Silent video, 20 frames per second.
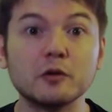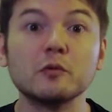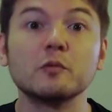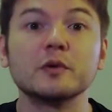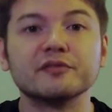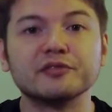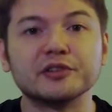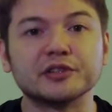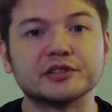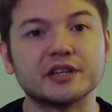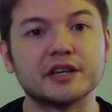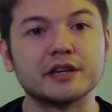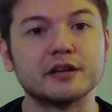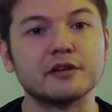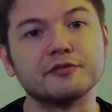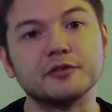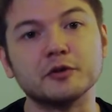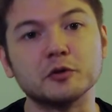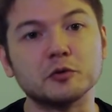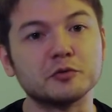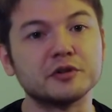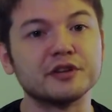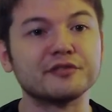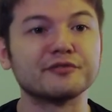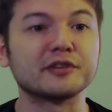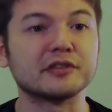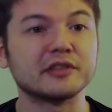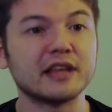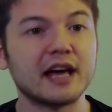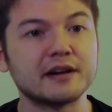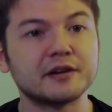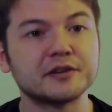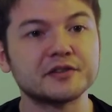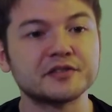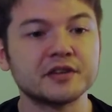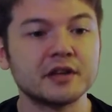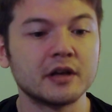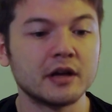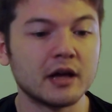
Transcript: we've looked at a few different ladders,